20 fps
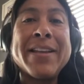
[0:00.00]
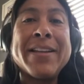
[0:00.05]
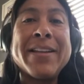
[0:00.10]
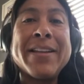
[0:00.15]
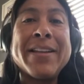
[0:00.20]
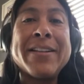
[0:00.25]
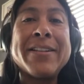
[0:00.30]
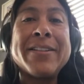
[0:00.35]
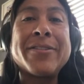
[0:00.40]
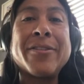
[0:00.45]

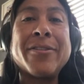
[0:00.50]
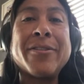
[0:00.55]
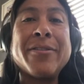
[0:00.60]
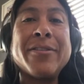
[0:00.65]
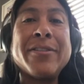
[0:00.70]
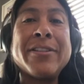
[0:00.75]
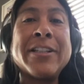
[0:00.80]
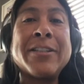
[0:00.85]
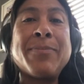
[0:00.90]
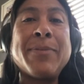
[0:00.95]
So
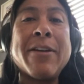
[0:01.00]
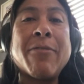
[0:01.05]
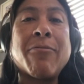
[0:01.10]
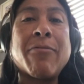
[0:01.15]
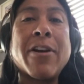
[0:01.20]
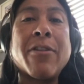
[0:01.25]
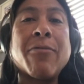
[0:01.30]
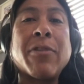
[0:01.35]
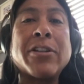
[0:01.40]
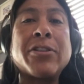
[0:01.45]
just be
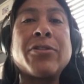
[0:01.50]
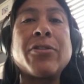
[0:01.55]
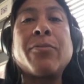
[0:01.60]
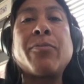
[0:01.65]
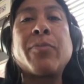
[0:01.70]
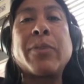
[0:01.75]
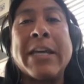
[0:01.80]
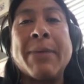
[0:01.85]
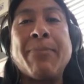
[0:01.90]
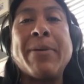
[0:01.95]
aware what you're
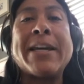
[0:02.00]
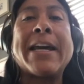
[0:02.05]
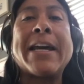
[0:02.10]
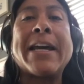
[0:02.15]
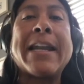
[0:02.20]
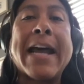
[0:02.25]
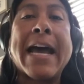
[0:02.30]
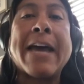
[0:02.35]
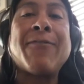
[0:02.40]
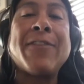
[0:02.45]
keeping
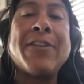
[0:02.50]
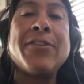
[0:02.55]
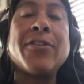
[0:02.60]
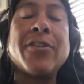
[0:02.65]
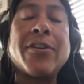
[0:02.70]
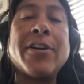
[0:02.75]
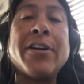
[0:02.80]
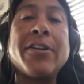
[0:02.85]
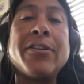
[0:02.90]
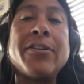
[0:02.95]
alive in
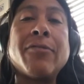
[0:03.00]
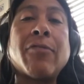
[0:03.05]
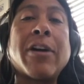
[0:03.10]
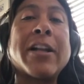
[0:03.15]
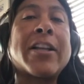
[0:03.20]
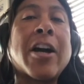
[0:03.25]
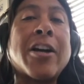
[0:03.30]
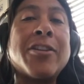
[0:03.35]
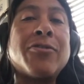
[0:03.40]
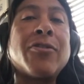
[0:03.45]

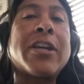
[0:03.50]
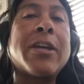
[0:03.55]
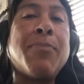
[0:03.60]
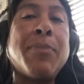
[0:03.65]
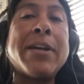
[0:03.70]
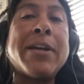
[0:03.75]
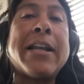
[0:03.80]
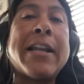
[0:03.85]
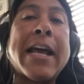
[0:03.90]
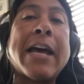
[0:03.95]
what gods you're
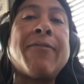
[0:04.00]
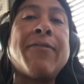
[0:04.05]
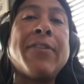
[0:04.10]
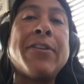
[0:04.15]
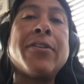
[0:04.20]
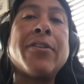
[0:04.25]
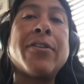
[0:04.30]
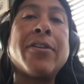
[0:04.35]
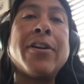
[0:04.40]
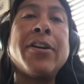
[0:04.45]
keeping alive
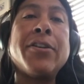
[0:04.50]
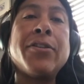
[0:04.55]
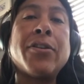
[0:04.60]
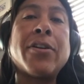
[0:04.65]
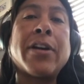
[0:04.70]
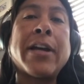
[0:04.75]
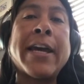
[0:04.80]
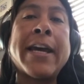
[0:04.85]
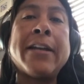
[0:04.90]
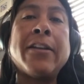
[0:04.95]
in
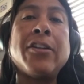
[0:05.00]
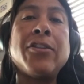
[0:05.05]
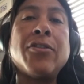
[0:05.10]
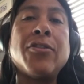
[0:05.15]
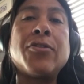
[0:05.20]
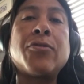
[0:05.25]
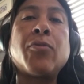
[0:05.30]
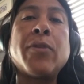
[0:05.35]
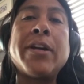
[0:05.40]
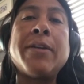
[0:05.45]
your head, in
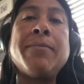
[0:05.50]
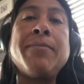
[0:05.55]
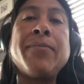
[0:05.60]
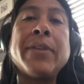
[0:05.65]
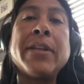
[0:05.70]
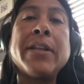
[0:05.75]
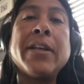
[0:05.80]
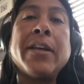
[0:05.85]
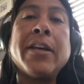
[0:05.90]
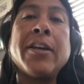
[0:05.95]
your dream,
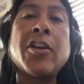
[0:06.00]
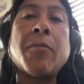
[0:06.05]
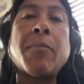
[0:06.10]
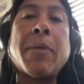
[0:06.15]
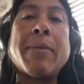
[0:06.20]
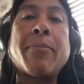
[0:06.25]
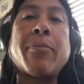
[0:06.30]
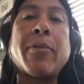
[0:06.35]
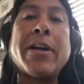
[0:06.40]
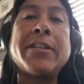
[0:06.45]
in your
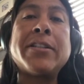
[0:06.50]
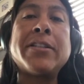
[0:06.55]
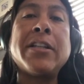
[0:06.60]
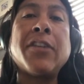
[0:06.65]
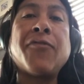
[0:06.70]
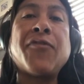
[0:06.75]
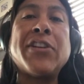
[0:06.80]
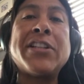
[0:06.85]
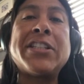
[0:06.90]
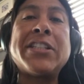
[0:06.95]
vibration.
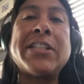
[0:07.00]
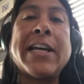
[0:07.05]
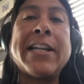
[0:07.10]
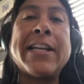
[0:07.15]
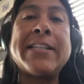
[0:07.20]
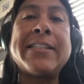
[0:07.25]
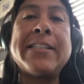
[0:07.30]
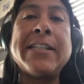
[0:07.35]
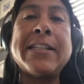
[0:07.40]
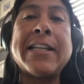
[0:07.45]
If it's
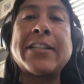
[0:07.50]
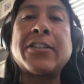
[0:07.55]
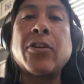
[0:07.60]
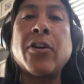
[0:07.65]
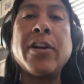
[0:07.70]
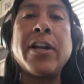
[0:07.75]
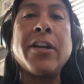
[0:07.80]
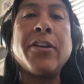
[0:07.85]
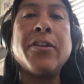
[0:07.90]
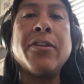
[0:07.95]
jealousy that's
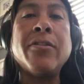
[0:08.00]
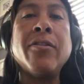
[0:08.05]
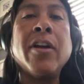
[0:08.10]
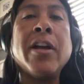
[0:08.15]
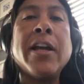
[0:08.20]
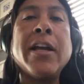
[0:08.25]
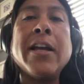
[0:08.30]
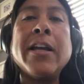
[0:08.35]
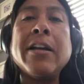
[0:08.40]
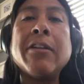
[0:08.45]
hurting you,
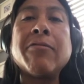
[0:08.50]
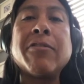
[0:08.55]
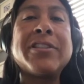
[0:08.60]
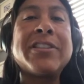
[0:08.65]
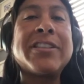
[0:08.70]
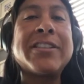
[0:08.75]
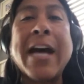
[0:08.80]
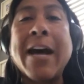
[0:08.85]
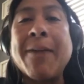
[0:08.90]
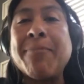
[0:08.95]
well,
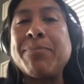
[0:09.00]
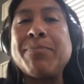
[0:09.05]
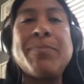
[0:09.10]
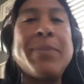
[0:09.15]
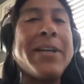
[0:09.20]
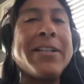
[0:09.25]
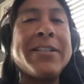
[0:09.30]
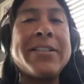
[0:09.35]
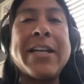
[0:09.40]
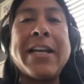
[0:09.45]
stop
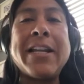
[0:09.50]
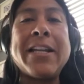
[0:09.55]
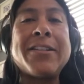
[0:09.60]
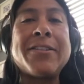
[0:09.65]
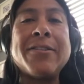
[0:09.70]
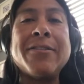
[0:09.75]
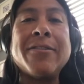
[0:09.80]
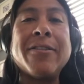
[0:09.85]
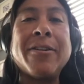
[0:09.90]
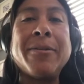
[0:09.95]
being jealous.